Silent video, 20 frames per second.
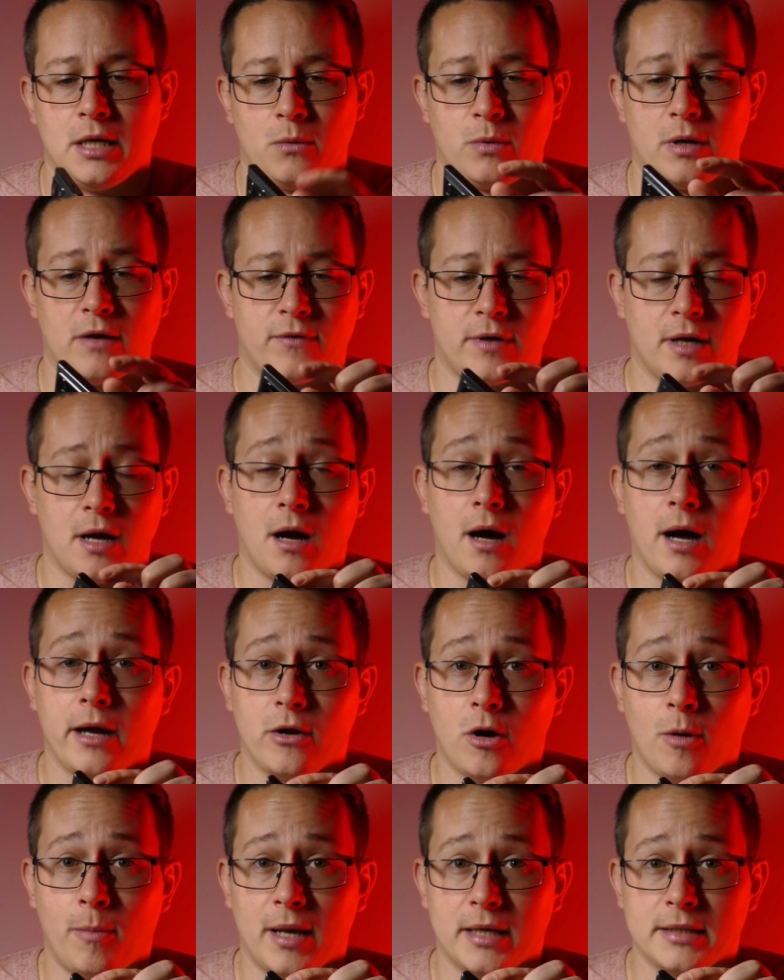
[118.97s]
We have an
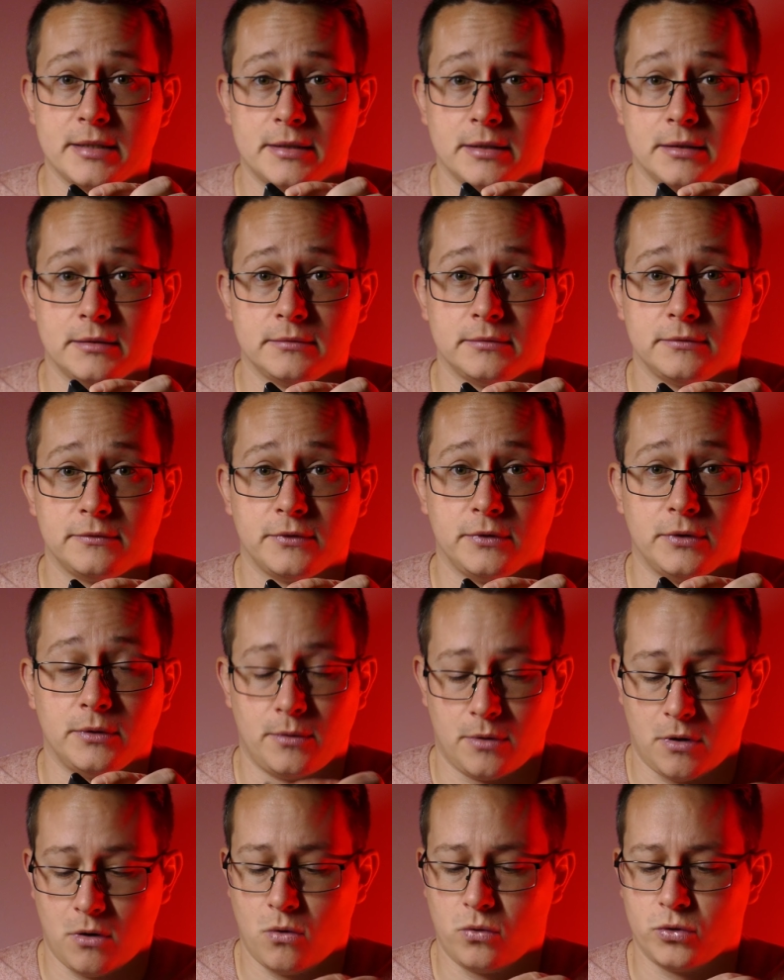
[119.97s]
IR blaster for
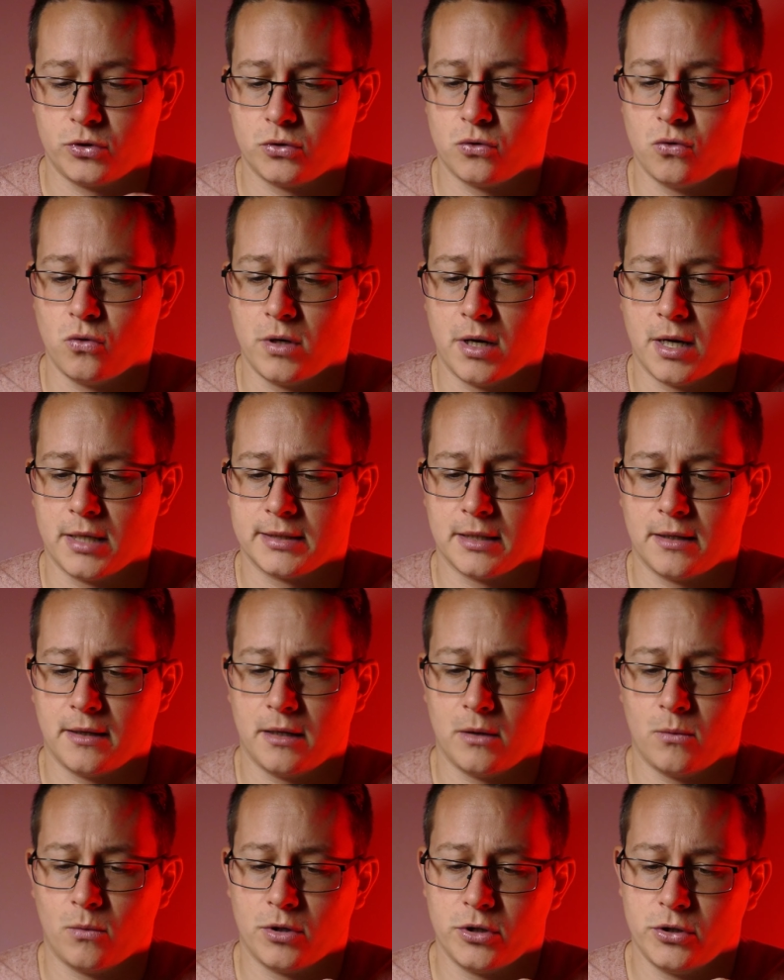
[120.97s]
you old school guys out there
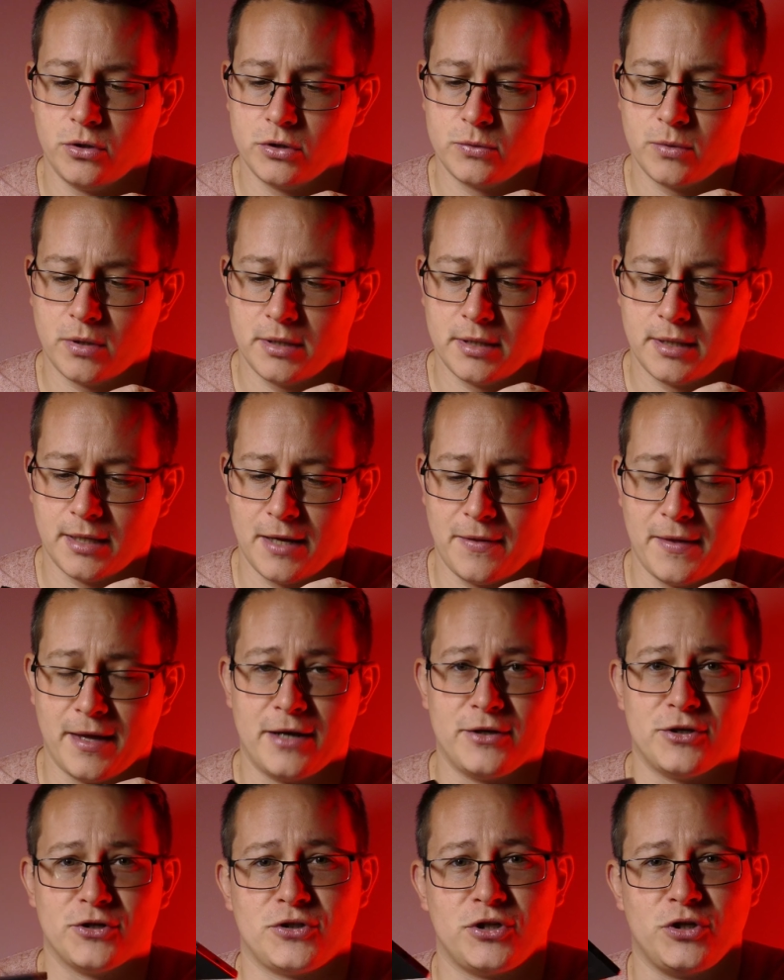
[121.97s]
that want to use one, and
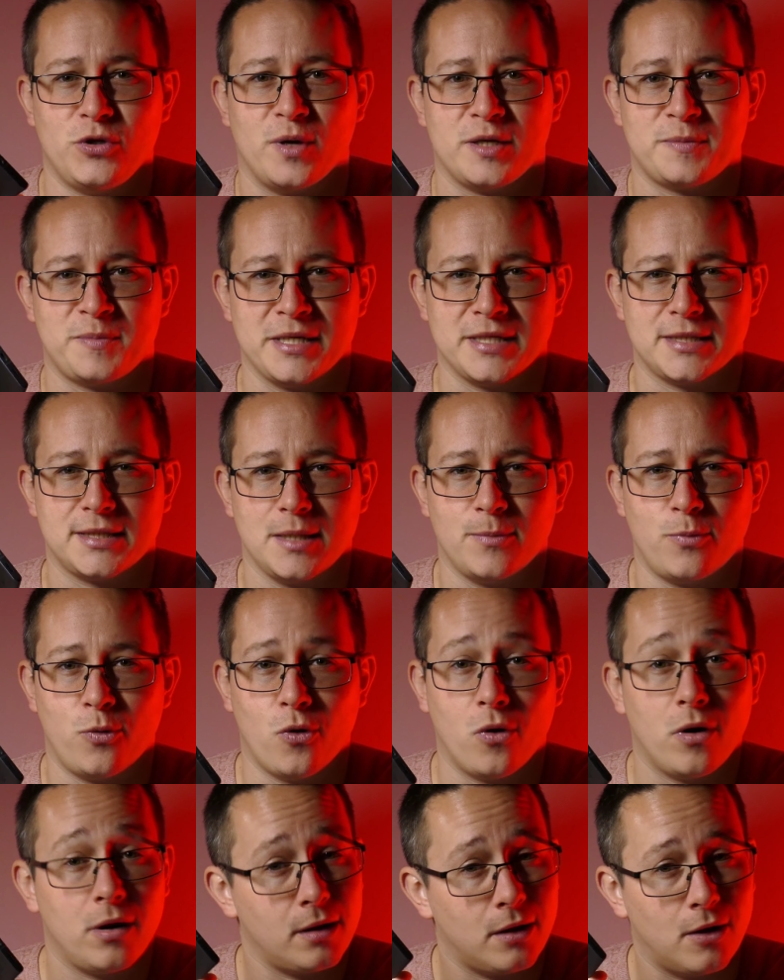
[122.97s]
then the USB-C
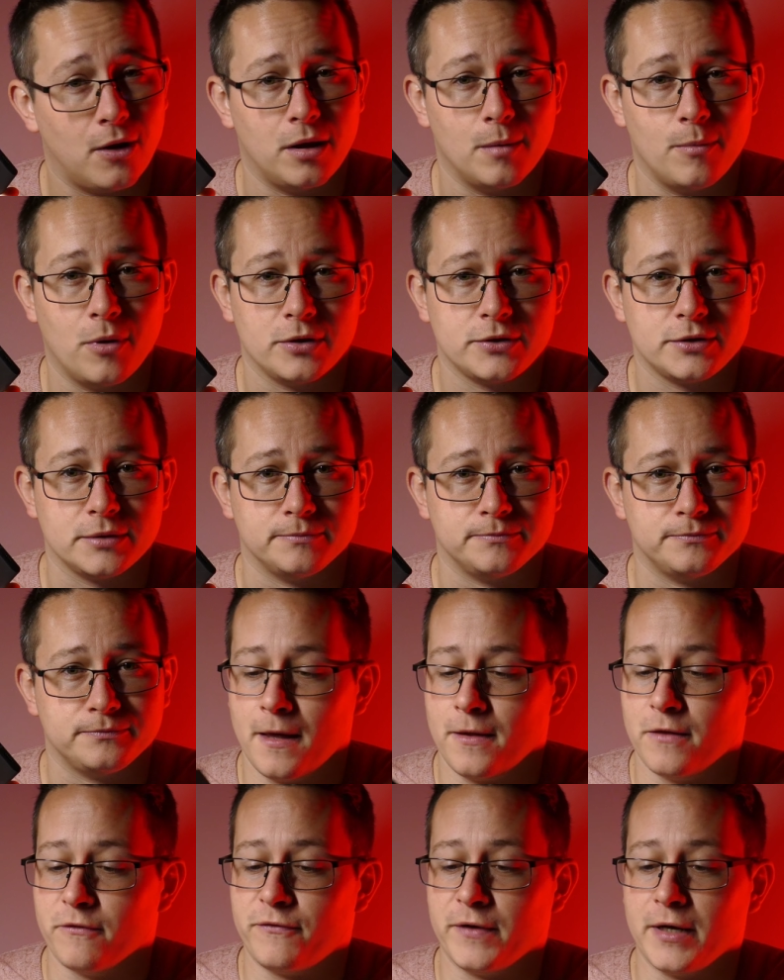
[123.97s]
port on the bottom.
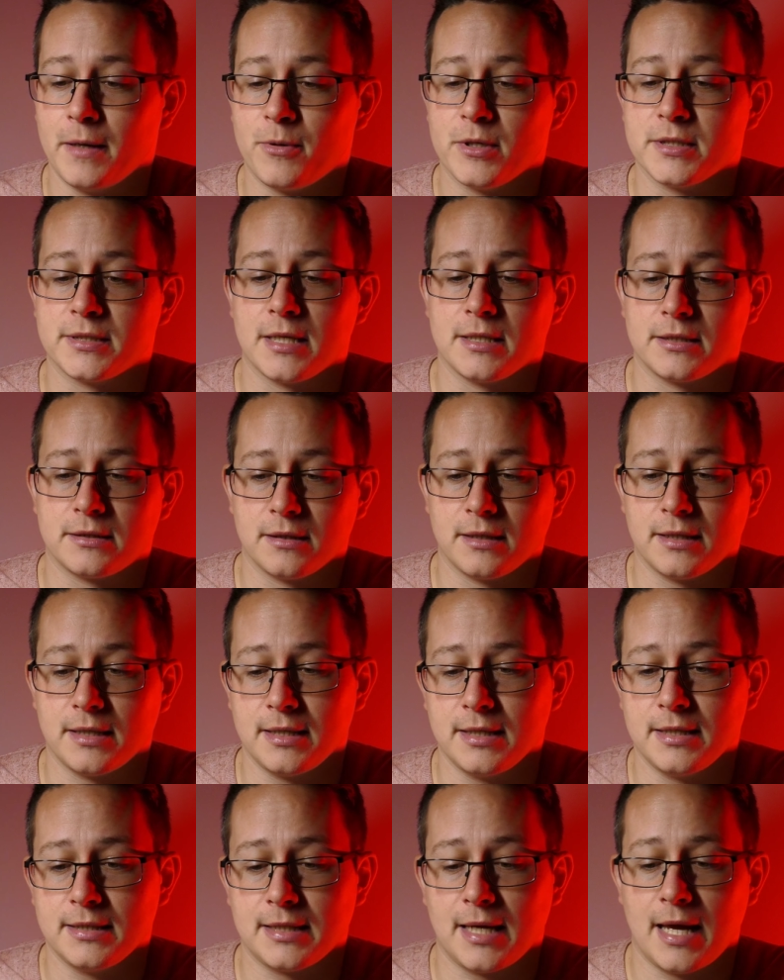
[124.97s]
The fingerprint sensor
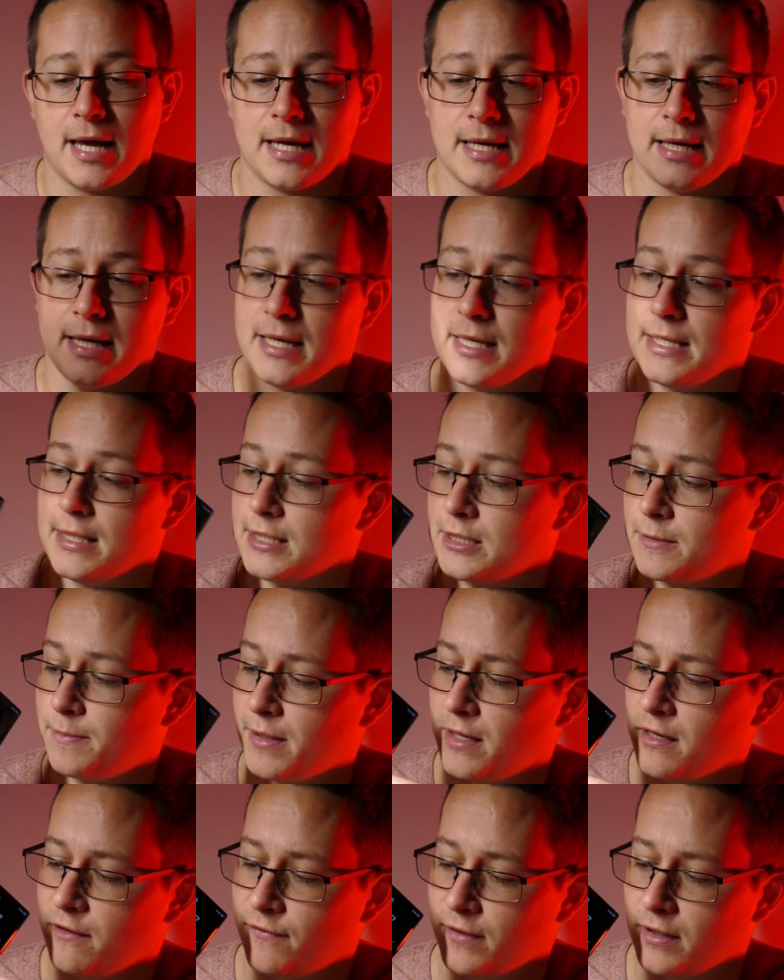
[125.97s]
is a
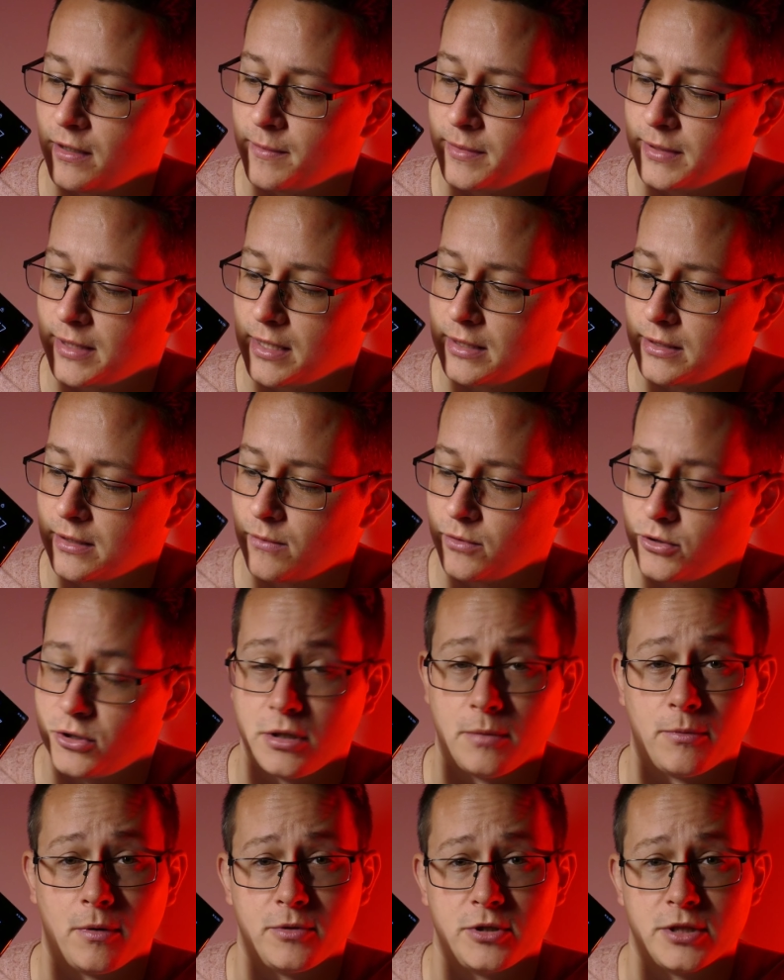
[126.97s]
in-display fingerprint sensor, which you
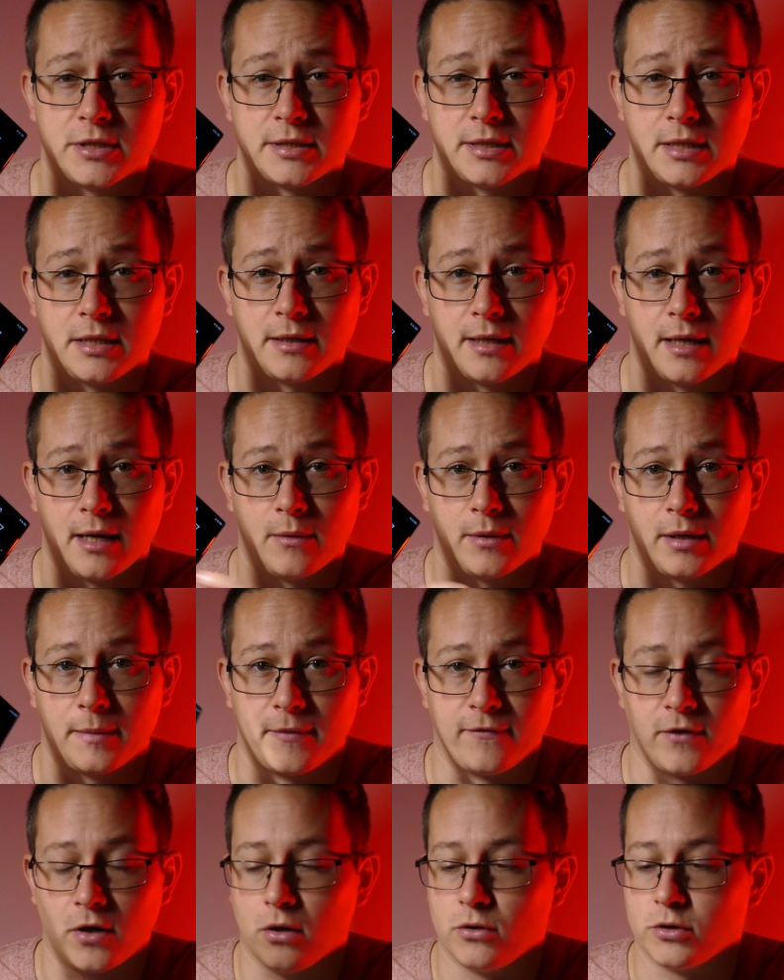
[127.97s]
can probably just see there. We'll get a
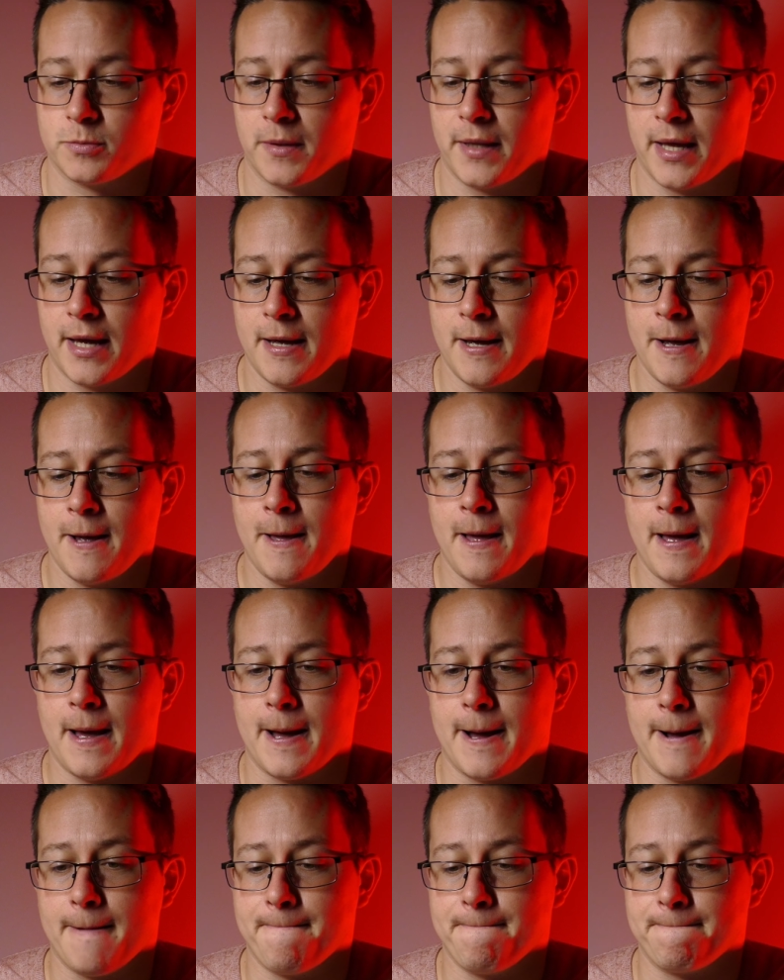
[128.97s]
bit of a close-up on
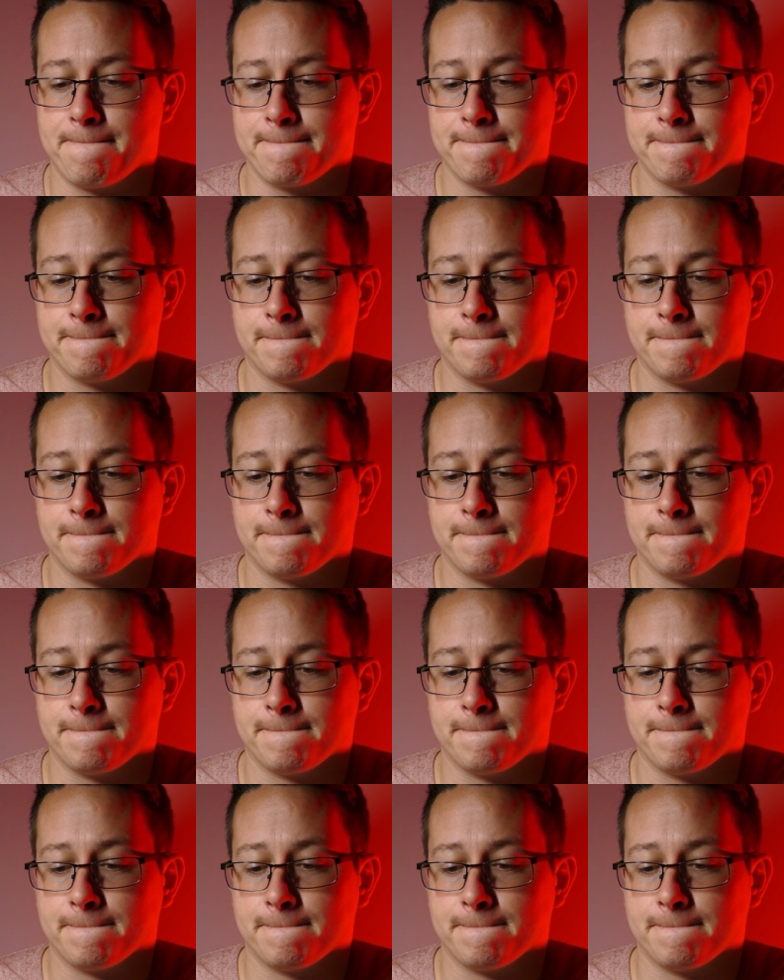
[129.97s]
that.